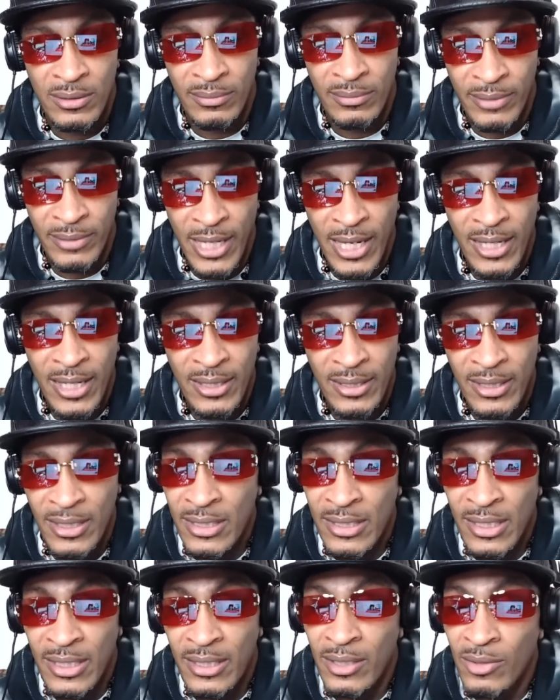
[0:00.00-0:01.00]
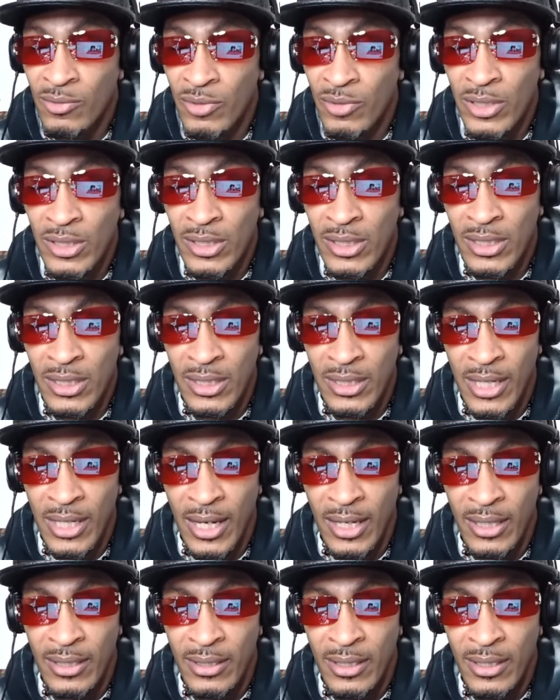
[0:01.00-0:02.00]
Okay? There's nothing realer than
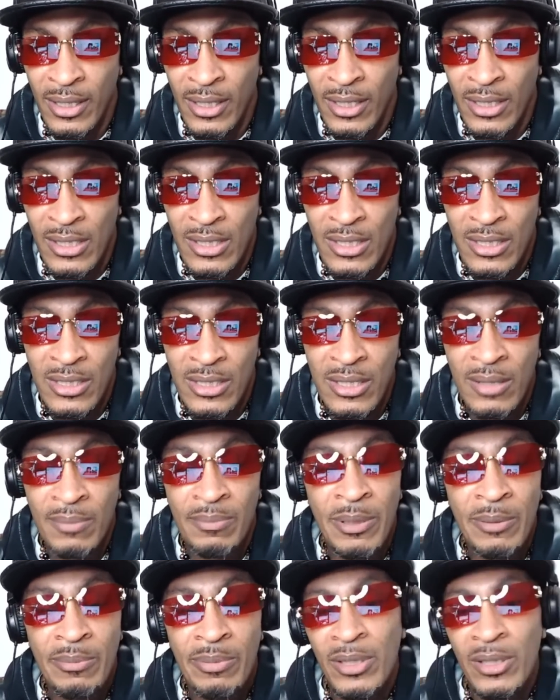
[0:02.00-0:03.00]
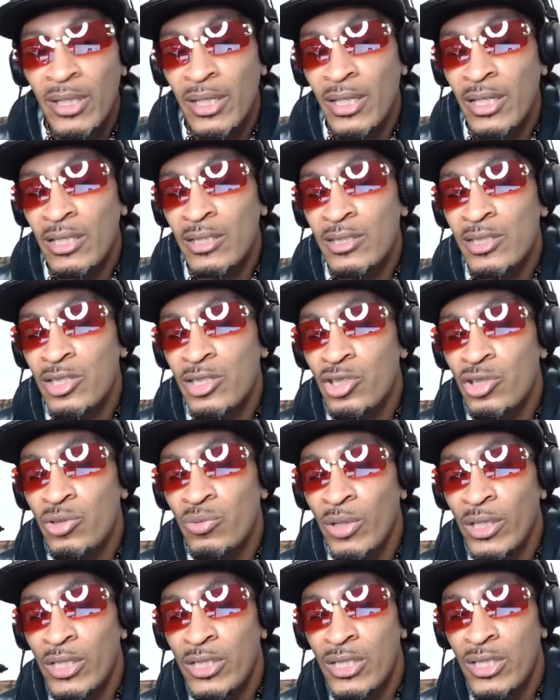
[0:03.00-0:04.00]
that. Some people are in
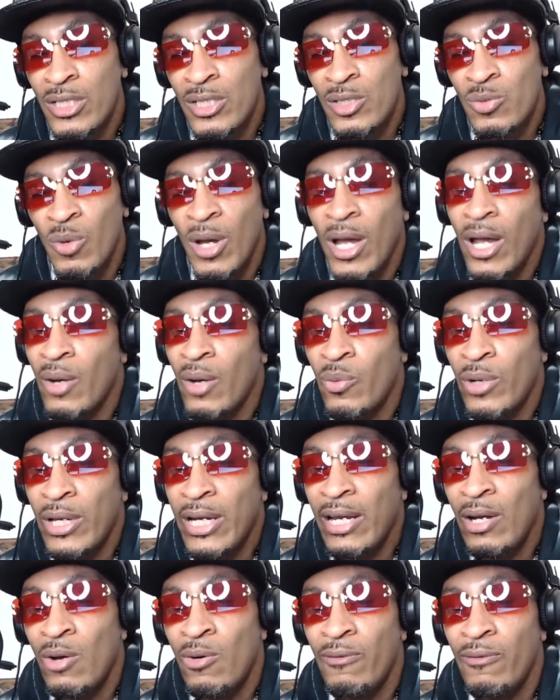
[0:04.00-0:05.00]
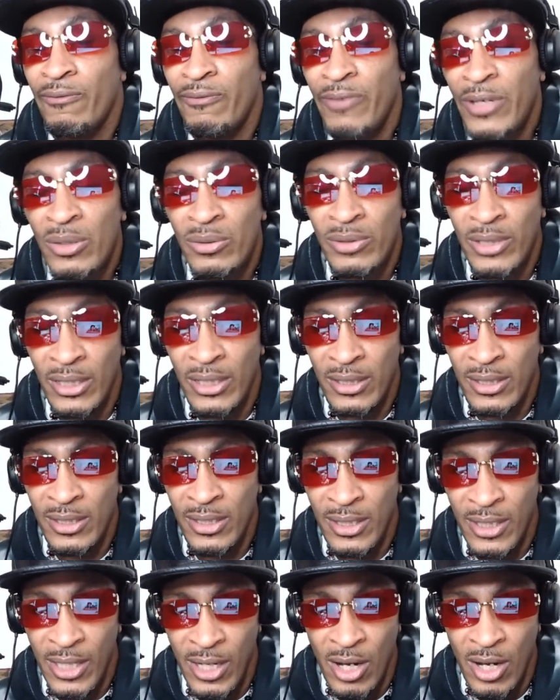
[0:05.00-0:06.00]
situations where they don't feel nothing
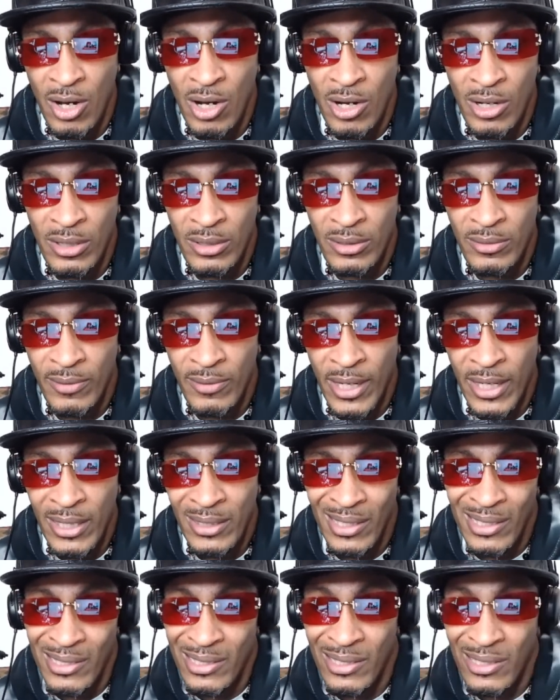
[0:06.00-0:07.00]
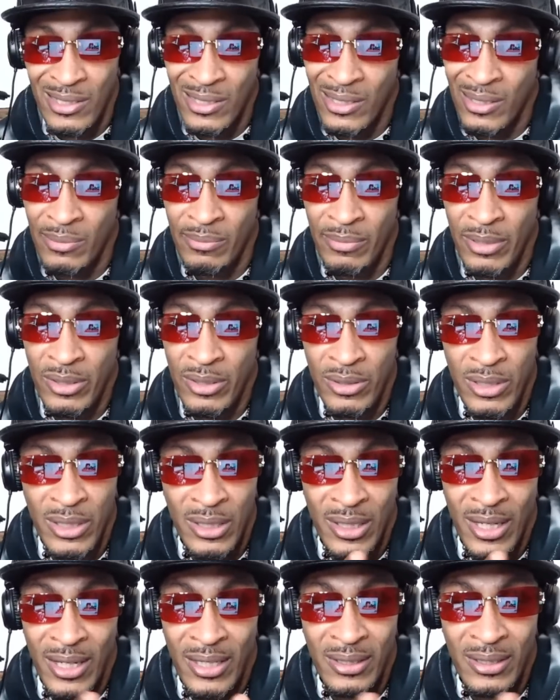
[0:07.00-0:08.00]
in their heart, right? They just in the middle. They're
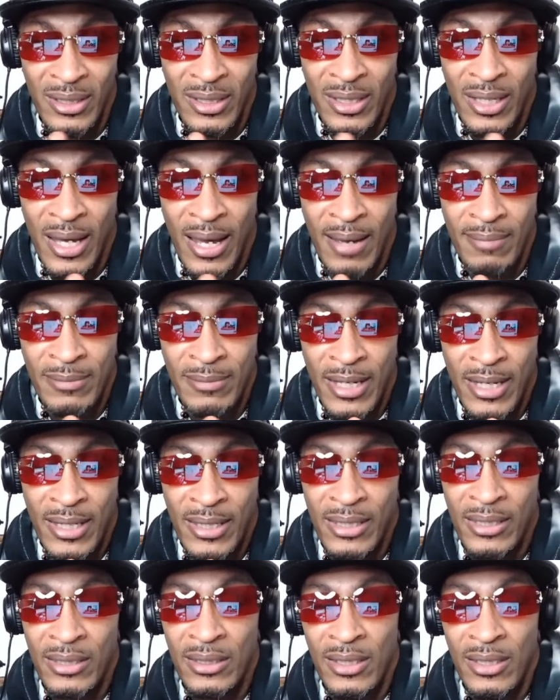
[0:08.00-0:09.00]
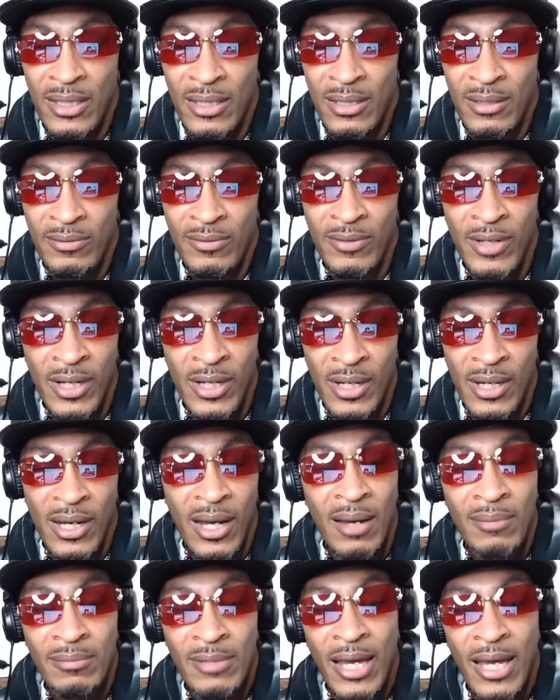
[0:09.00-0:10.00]
like, nigga, I'm not in love.
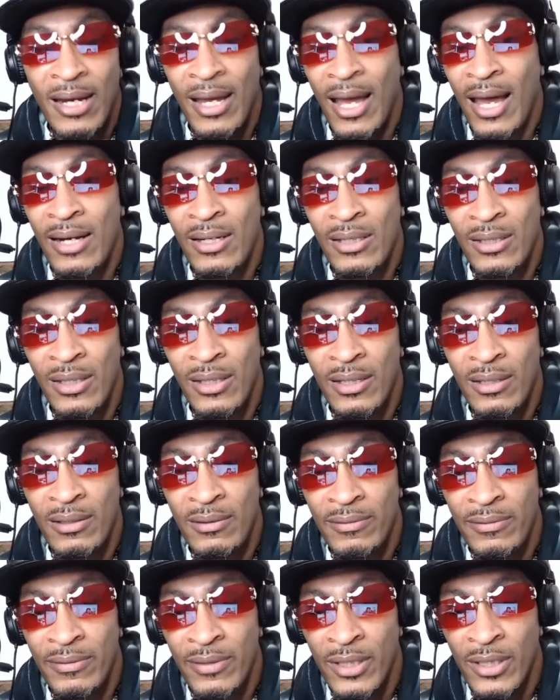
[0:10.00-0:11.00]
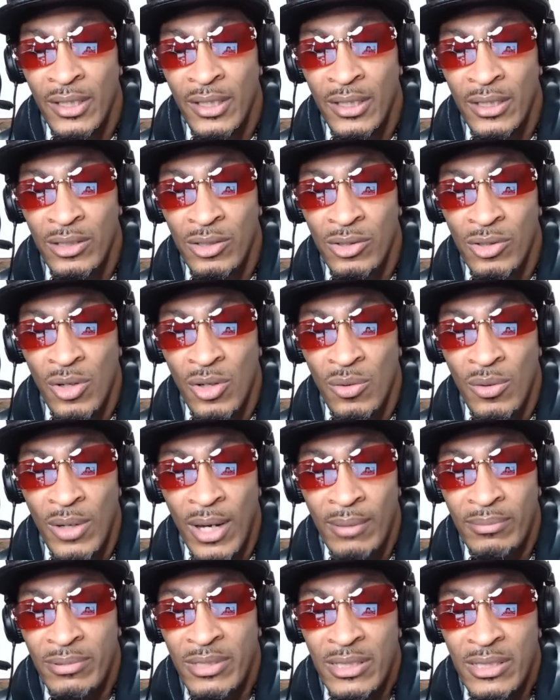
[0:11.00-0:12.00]
I'm not out of love. You know,
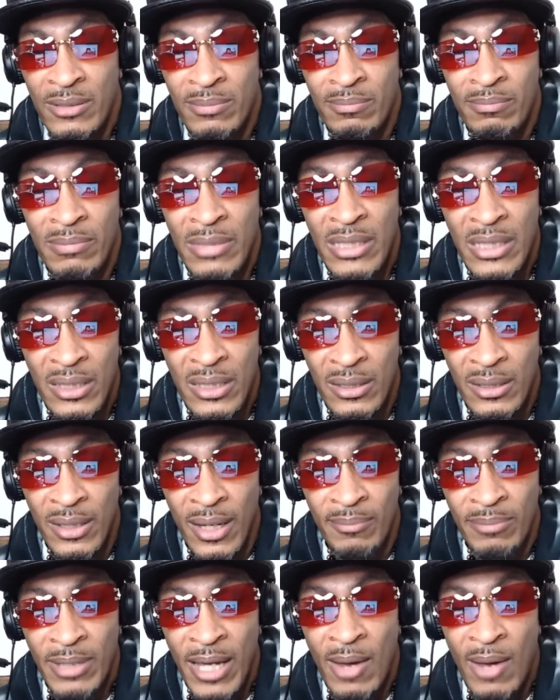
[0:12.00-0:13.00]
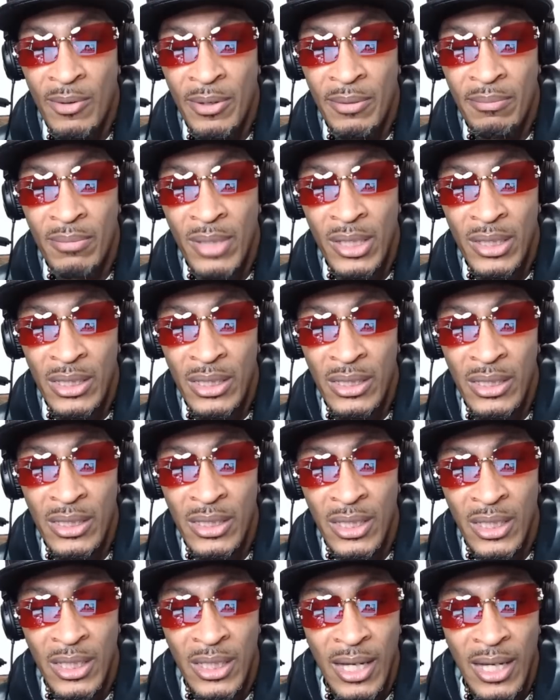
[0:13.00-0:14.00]
I'm just me. I'm counting money.
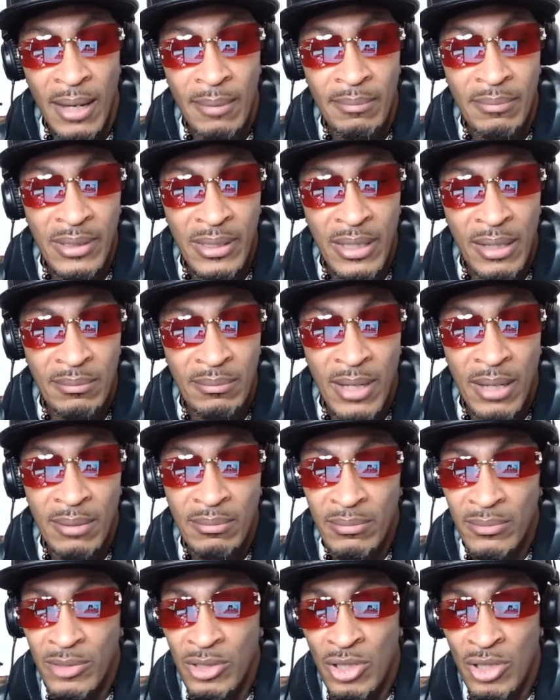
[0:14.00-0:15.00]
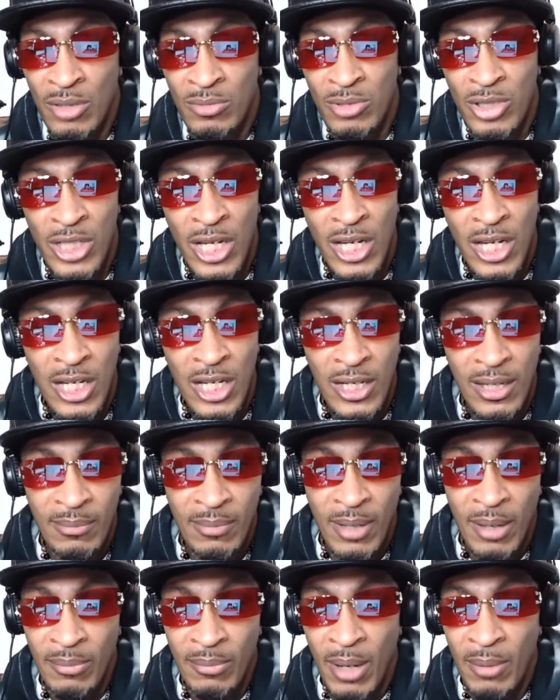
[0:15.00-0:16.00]
You know what I'm saying?
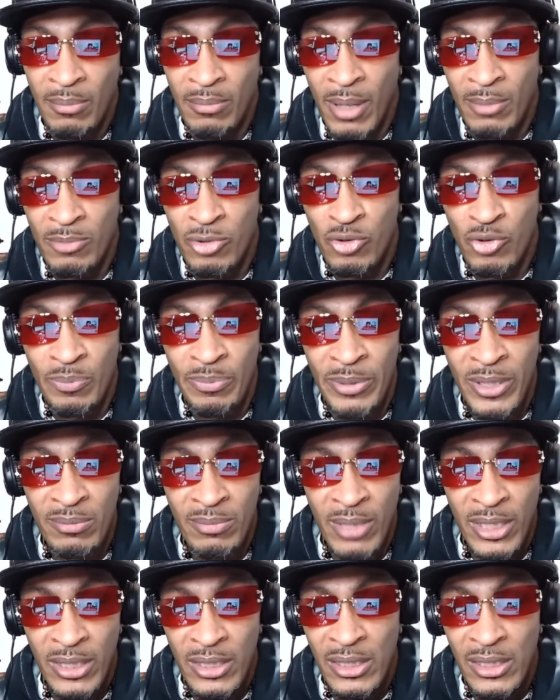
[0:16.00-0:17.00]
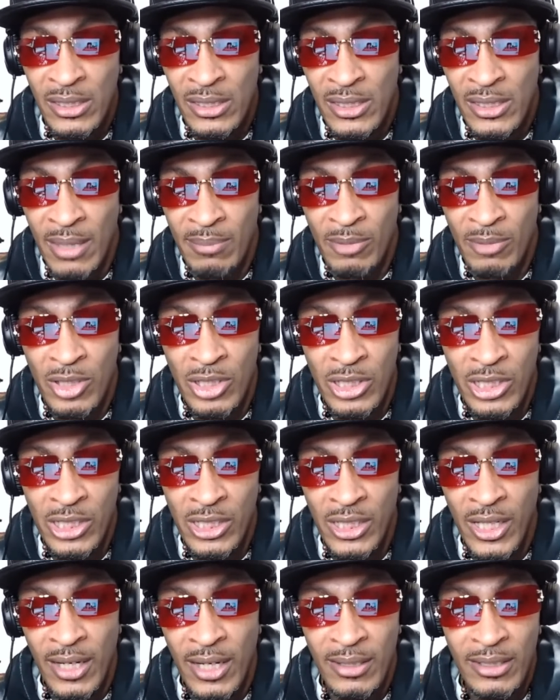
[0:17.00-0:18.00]
I'm dripping, my niggas. I'm
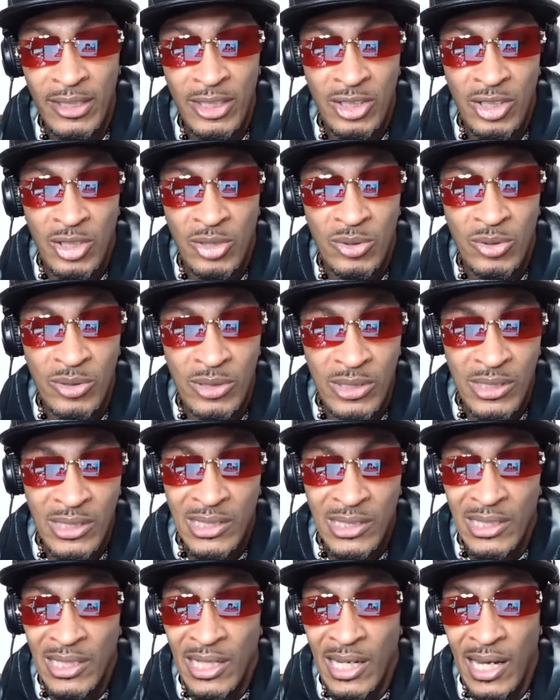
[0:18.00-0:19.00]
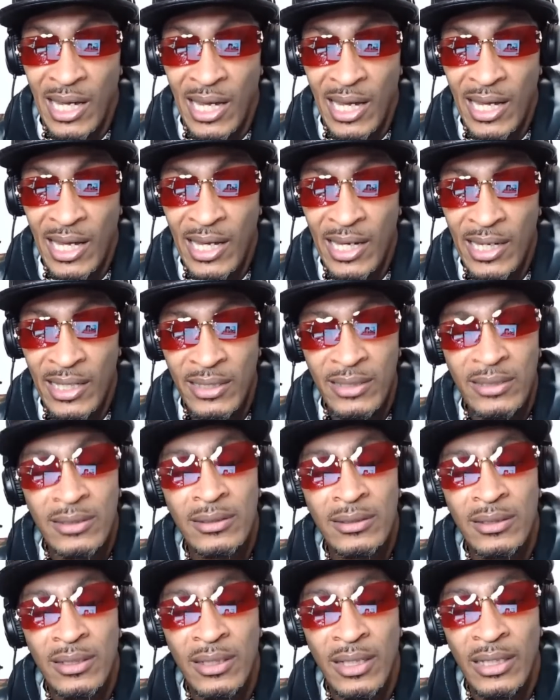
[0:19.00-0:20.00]
good. Ah.
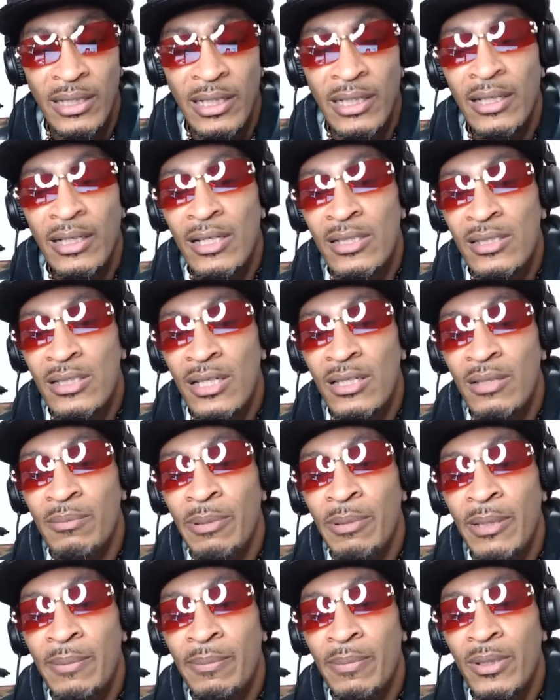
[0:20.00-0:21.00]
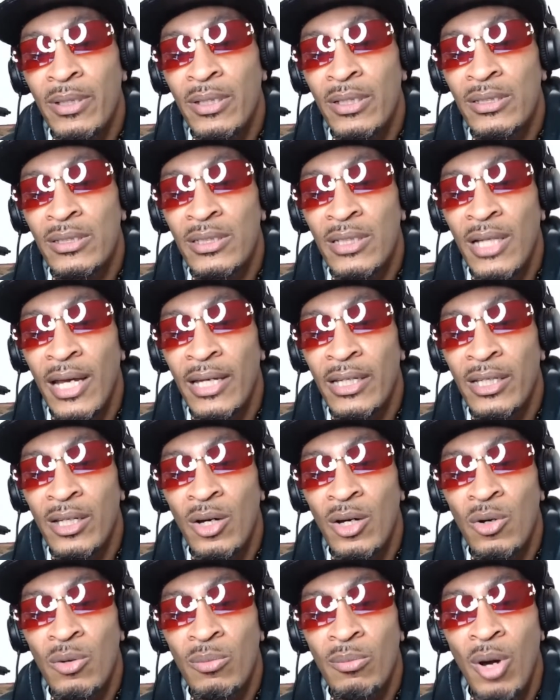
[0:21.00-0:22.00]
And then there's other people that's like,
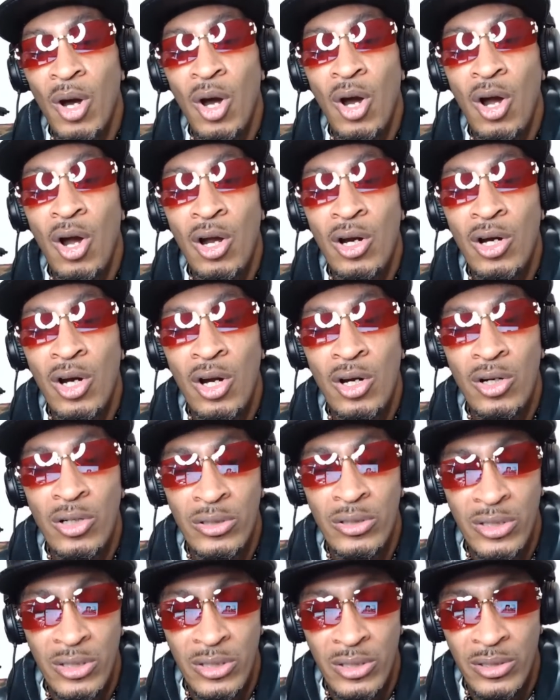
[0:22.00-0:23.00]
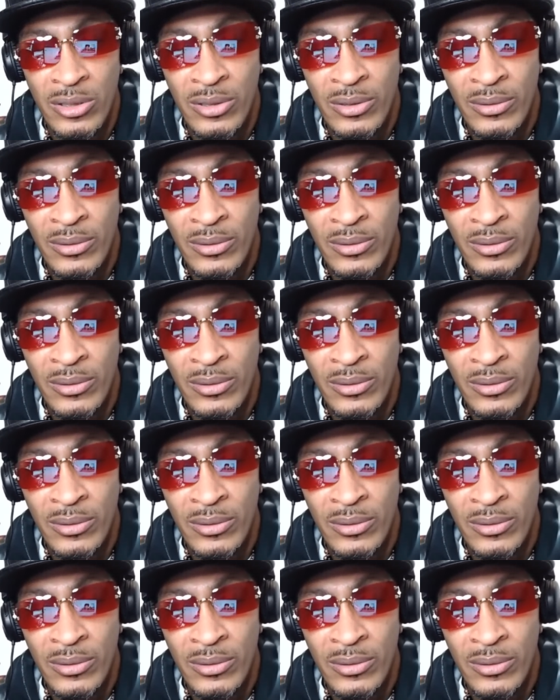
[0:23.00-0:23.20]
yo, my heart hurts.